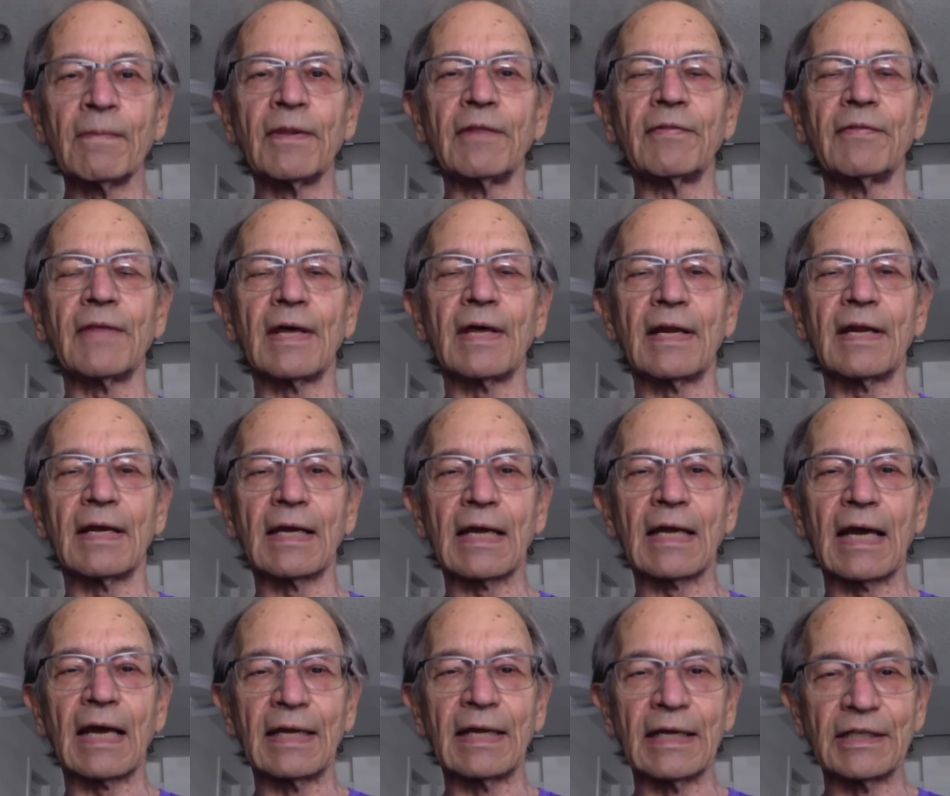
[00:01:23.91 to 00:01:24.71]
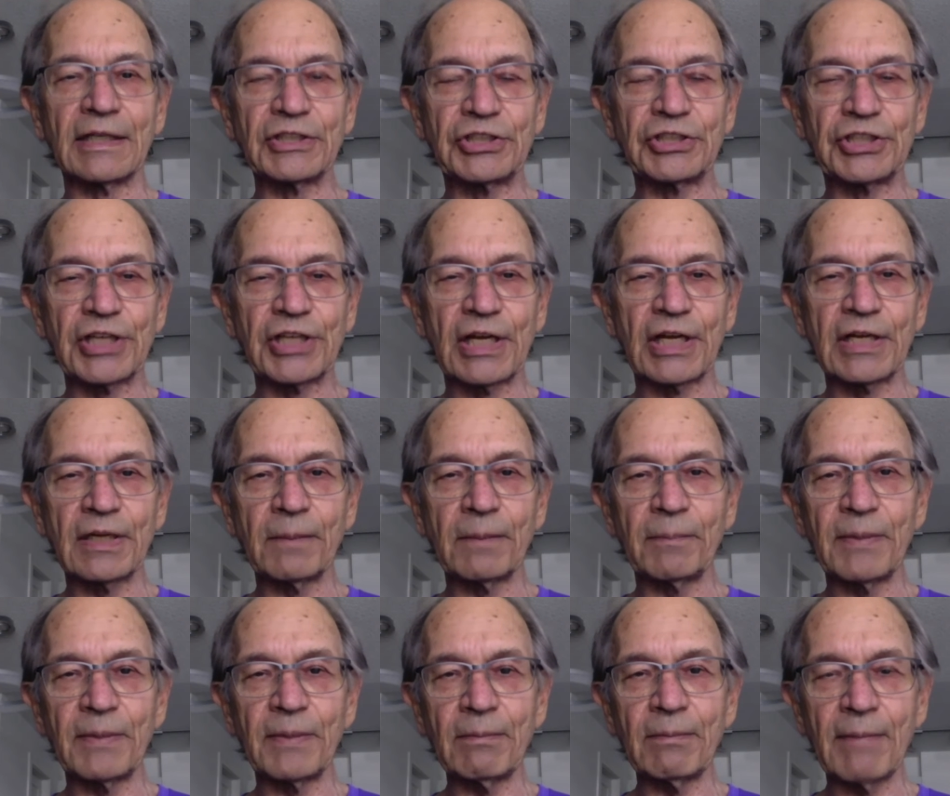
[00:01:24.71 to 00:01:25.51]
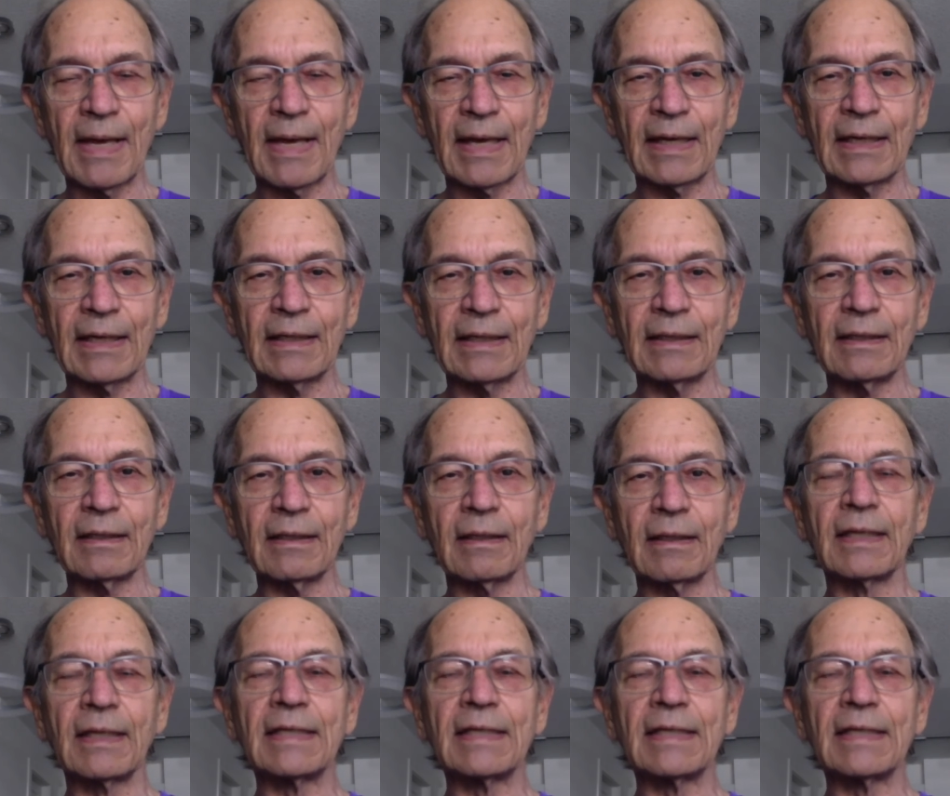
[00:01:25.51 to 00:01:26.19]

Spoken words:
that an agenda be made,